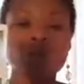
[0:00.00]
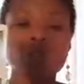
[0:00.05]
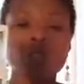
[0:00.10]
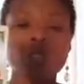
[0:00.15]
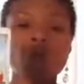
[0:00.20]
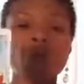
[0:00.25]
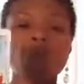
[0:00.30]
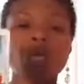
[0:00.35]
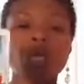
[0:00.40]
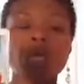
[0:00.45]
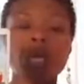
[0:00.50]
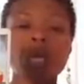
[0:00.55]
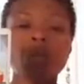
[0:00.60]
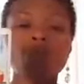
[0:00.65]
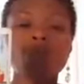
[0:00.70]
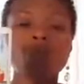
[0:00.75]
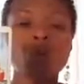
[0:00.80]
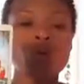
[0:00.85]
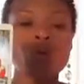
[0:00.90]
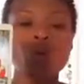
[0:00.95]
start
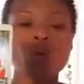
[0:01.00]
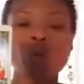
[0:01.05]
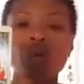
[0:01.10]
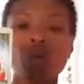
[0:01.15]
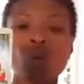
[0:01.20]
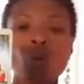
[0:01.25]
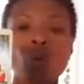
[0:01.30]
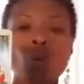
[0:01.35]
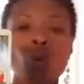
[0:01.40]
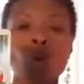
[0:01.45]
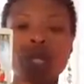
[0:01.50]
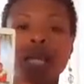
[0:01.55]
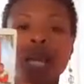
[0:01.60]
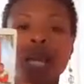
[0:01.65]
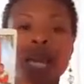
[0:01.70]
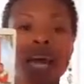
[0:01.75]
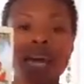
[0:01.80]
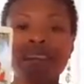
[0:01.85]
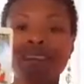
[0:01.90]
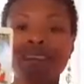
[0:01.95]
getting more of what you want
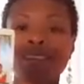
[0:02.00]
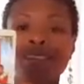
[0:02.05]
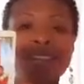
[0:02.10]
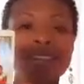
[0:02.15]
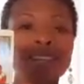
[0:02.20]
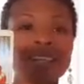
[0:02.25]
and